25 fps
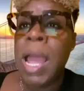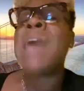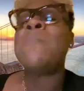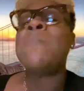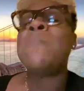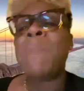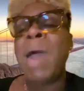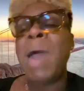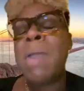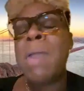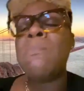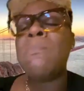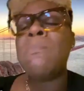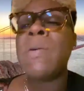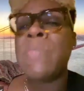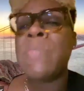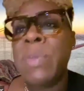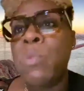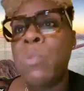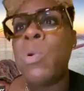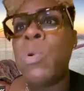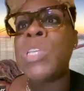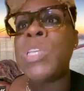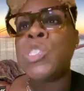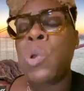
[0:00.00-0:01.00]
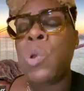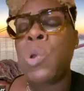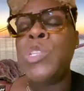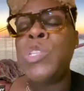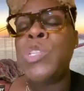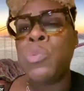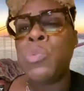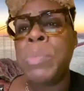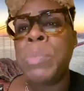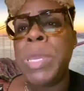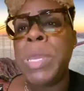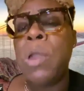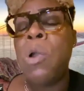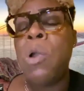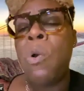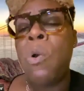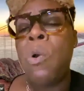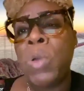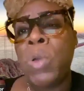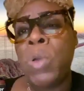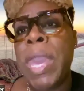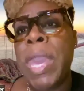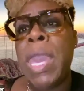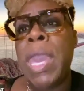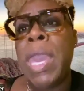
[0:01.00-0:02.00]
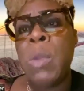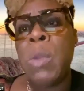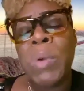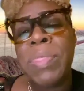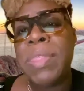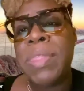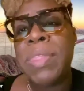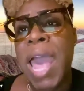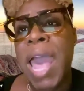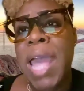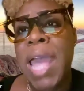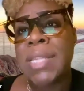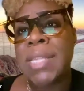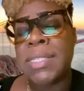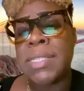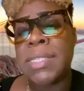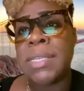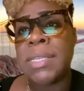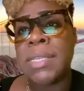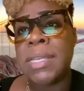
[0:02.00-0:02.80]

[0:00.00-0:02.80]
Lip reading: And my mother was going to be okay with that.